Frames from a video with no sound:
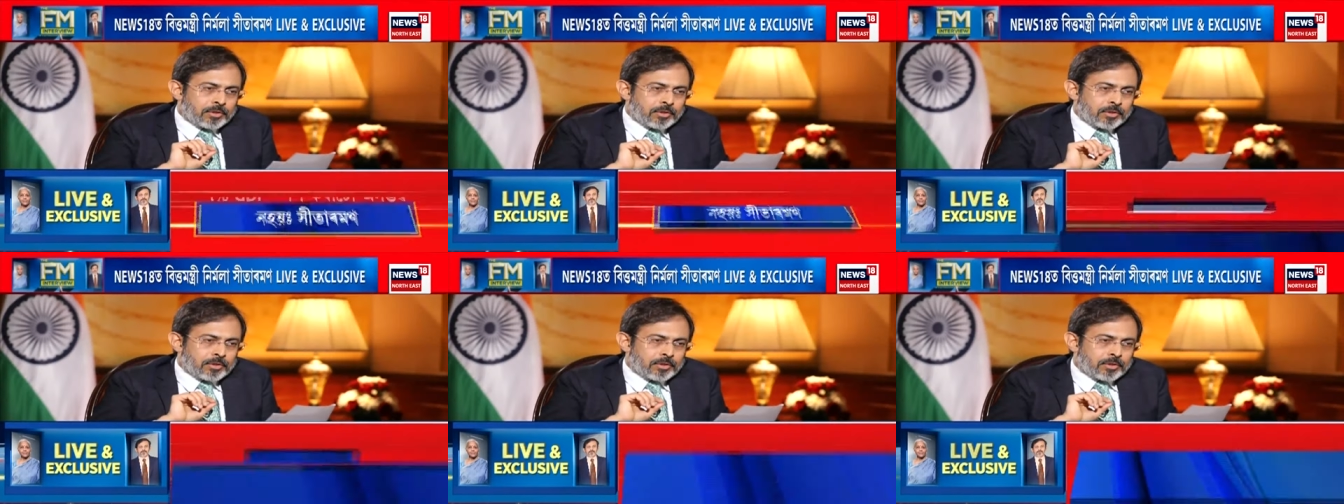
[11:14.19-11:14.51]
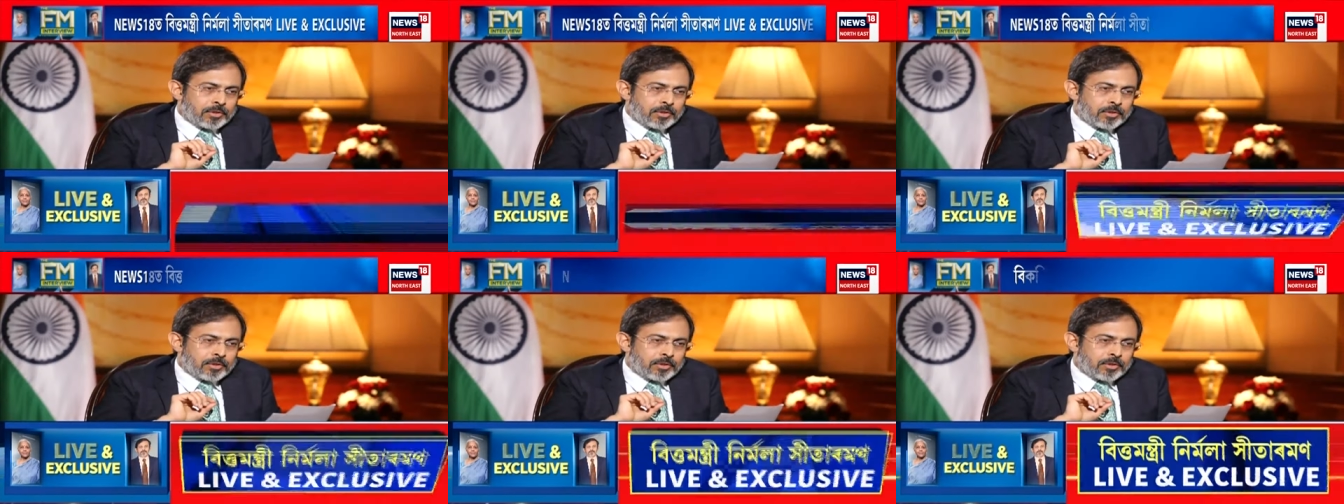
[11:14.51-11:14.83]
this
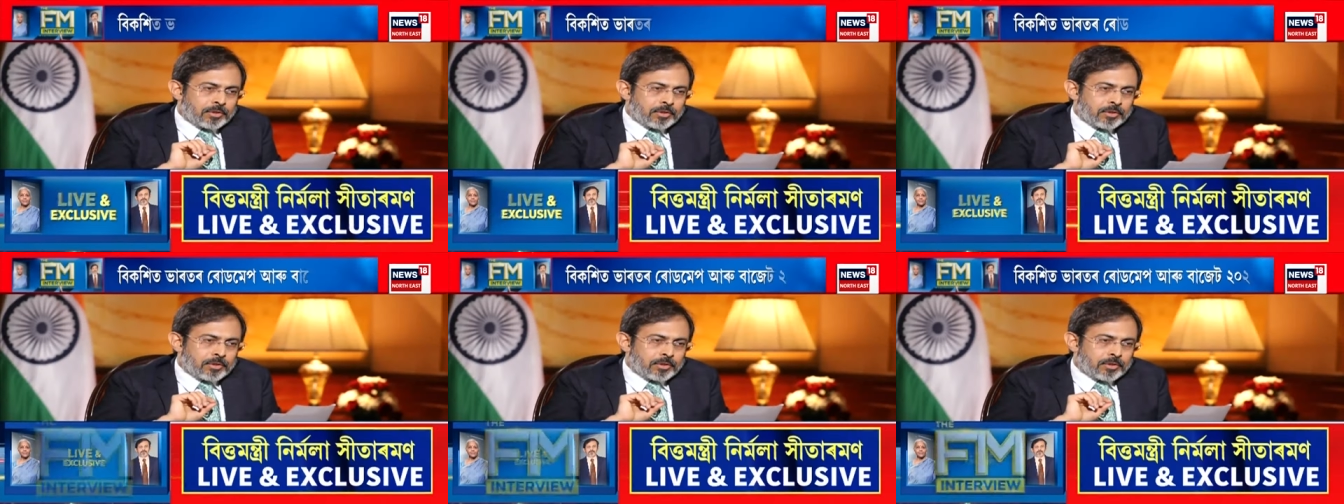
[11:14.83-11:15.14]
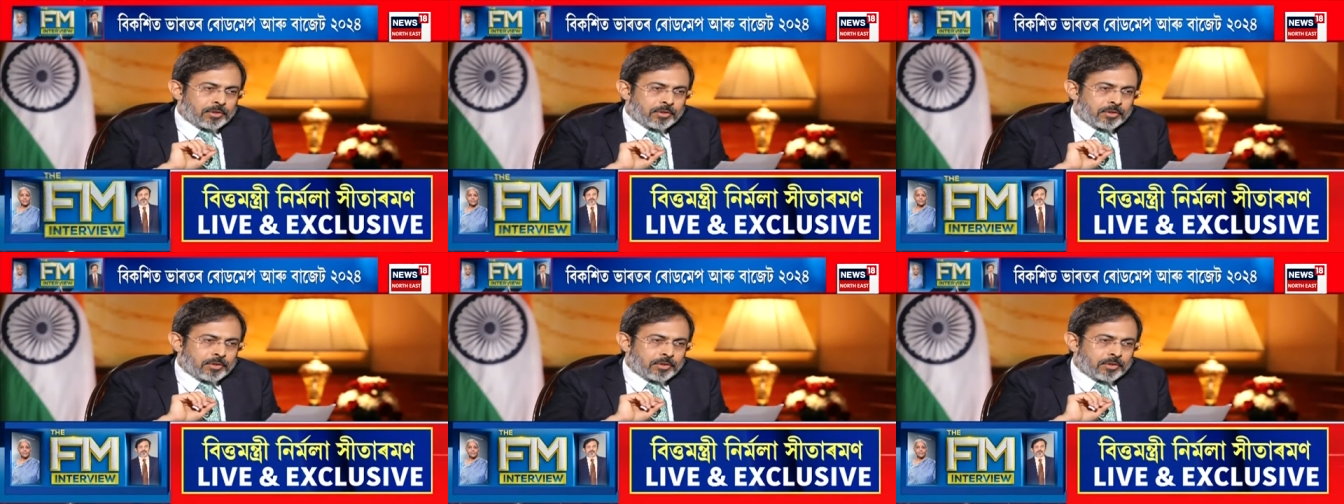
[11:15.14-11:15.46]
one
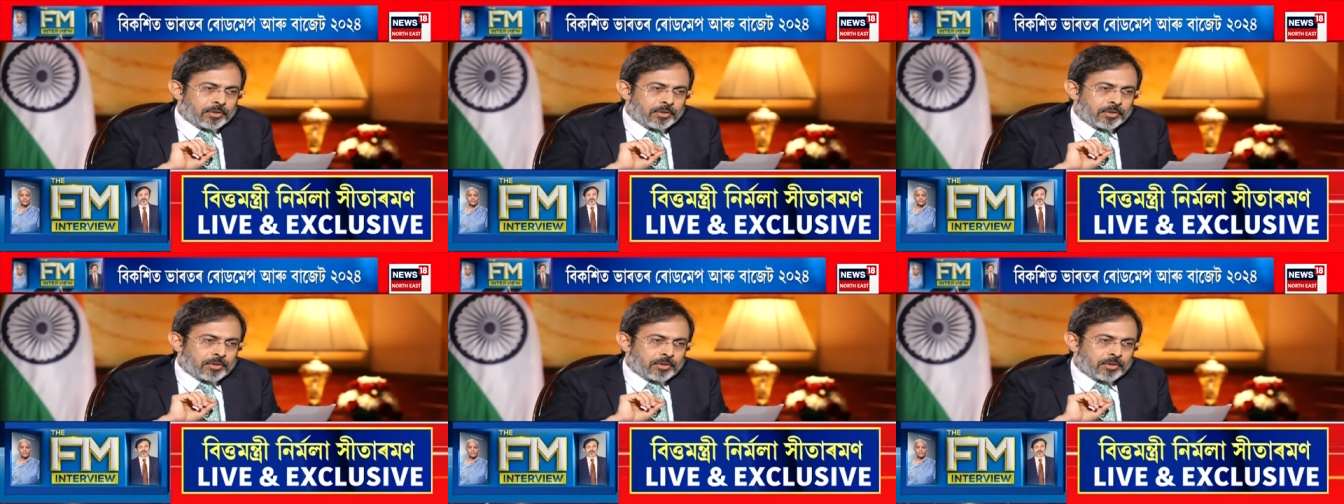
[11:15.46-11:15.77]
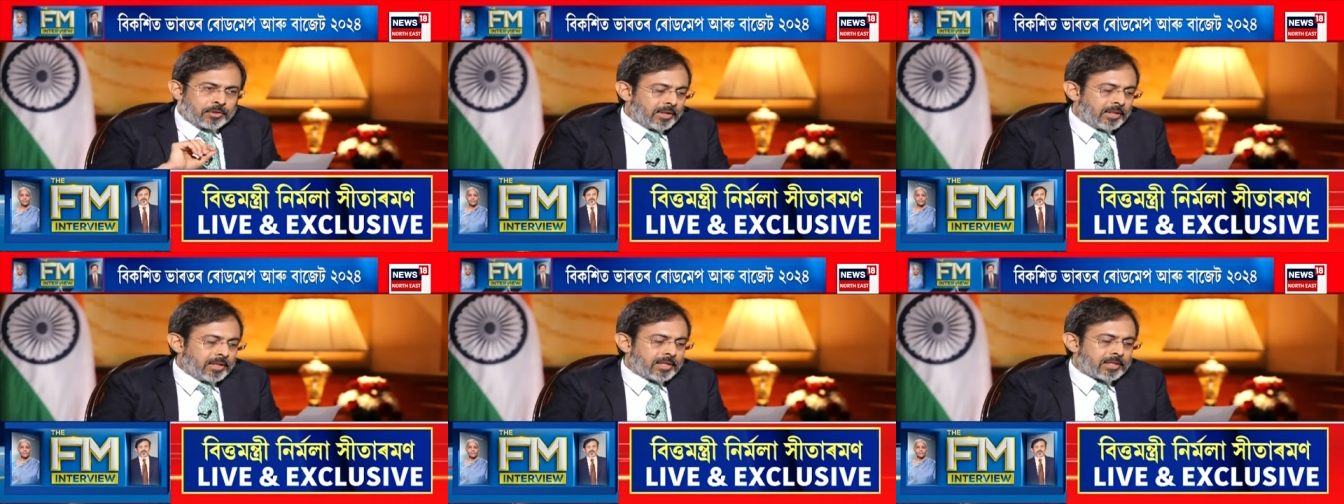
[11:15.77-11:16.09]
question, with
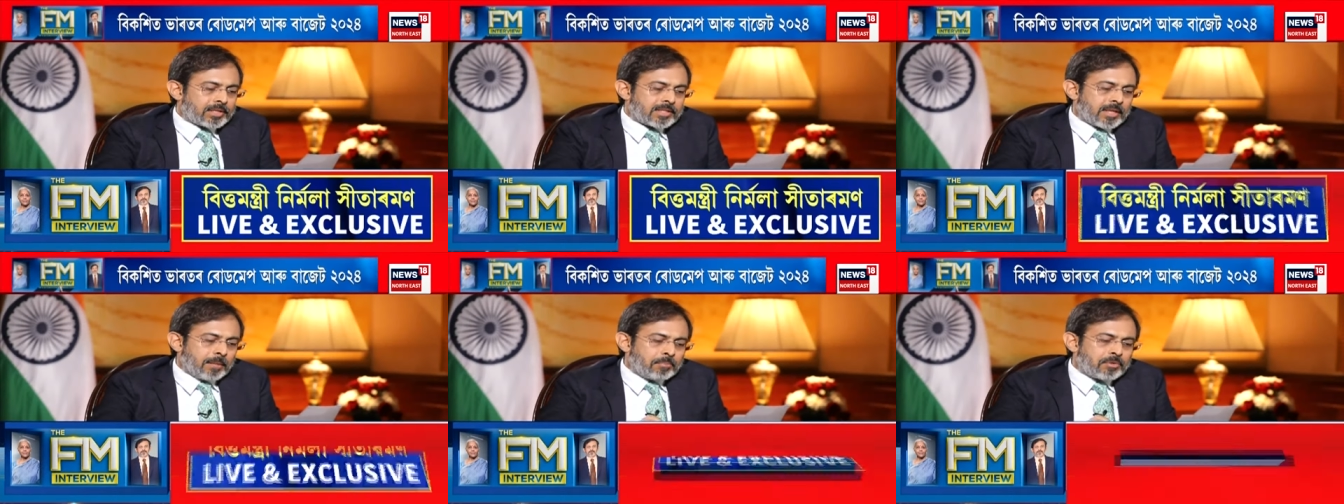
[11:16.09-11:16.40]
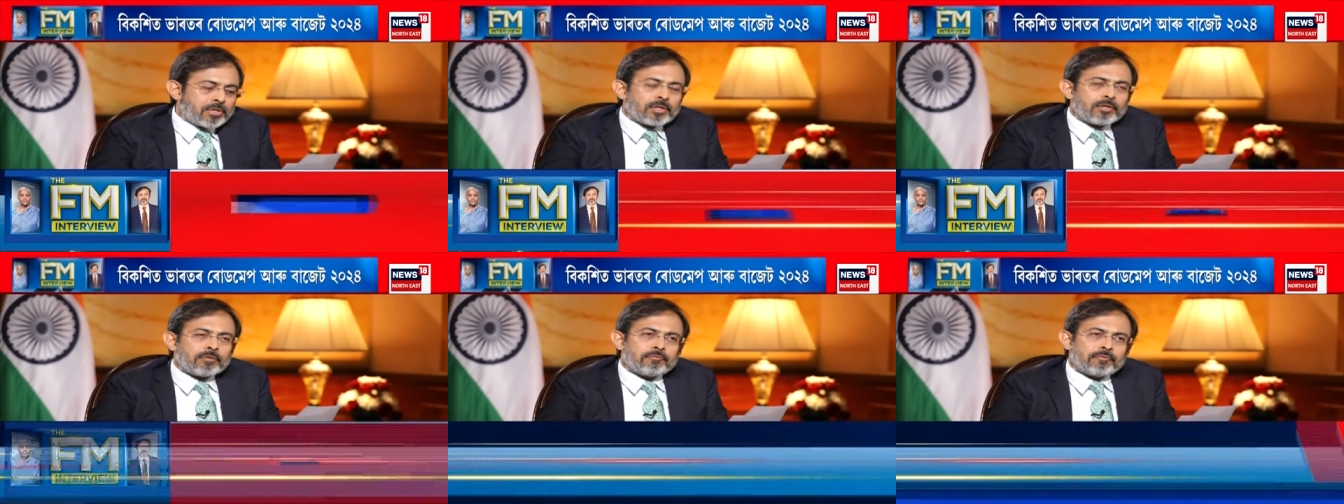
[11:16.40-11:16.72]
the exception
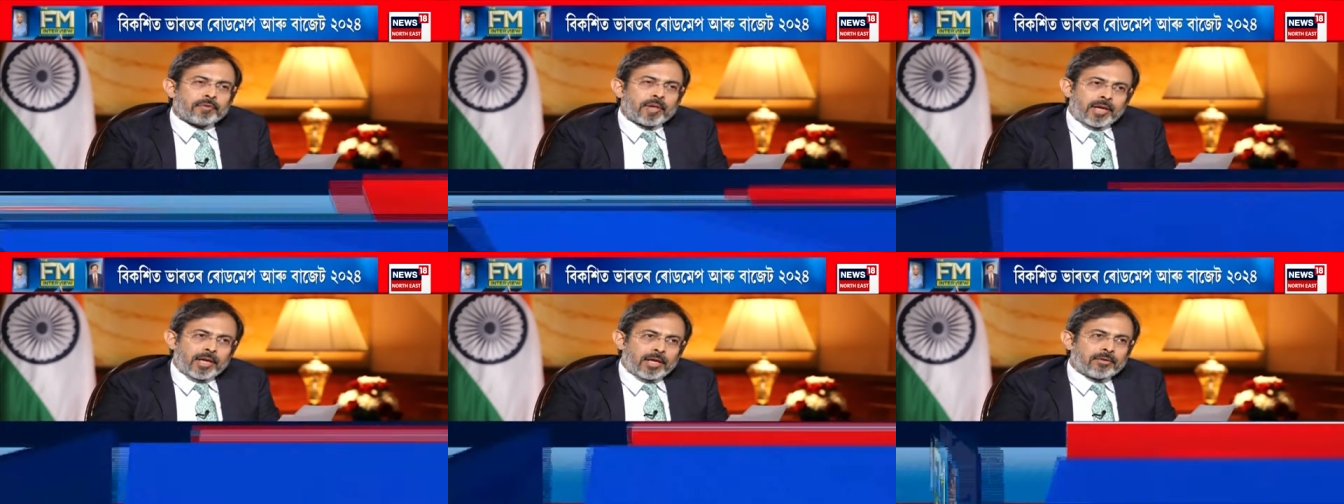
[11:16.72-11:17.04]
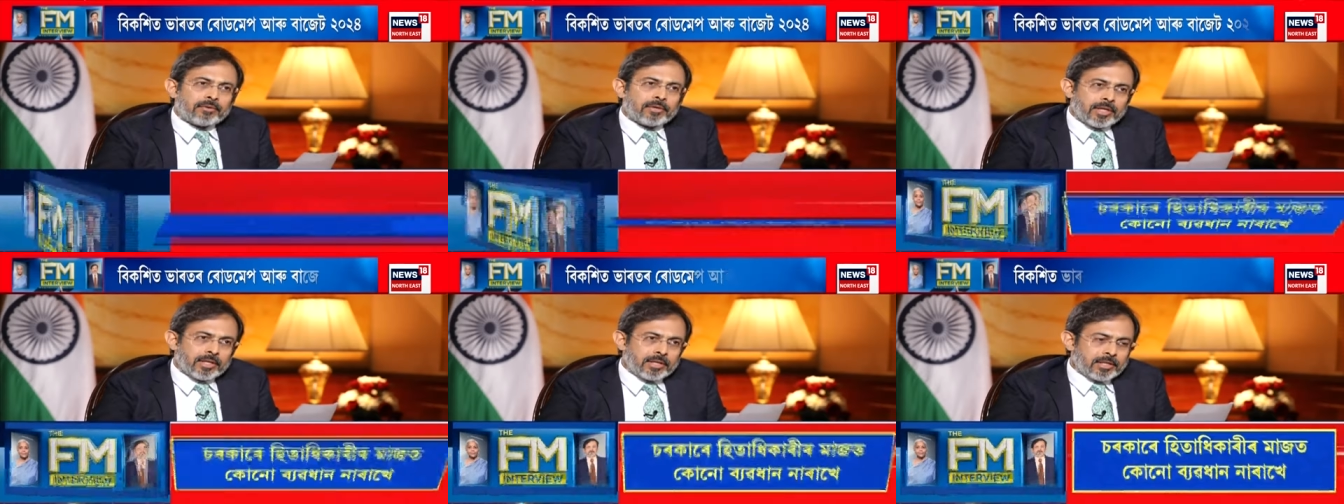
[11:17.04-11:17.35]
of Air
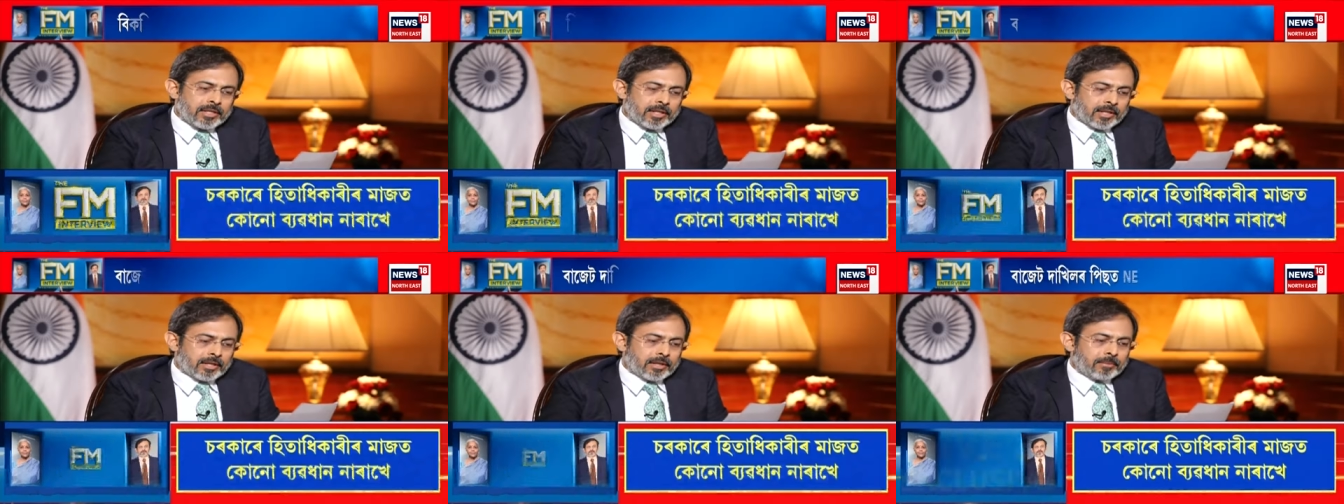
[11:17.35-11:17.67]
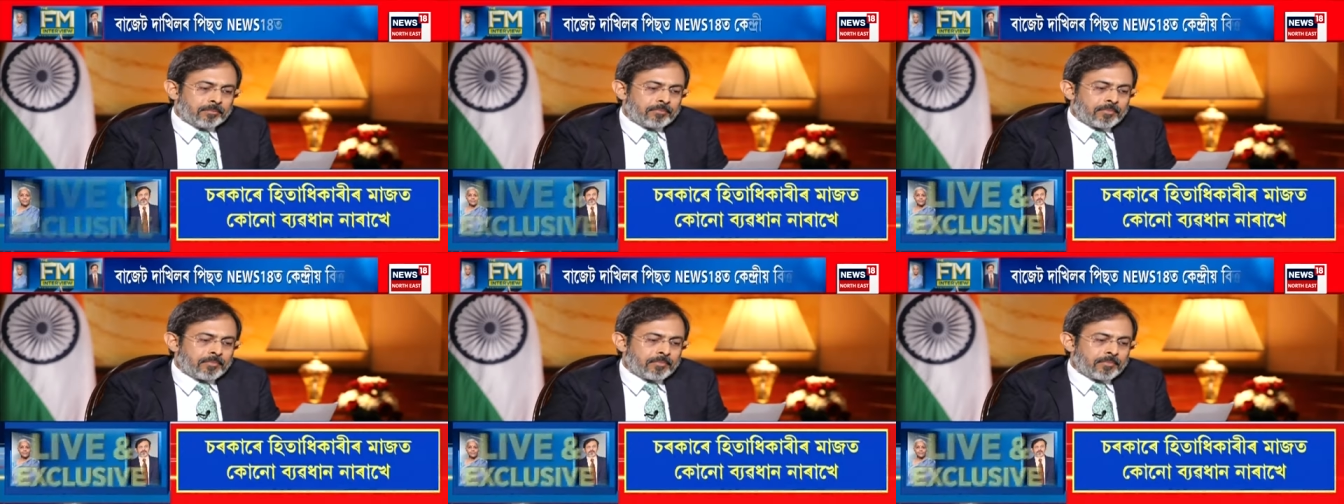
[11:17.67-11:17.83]
India,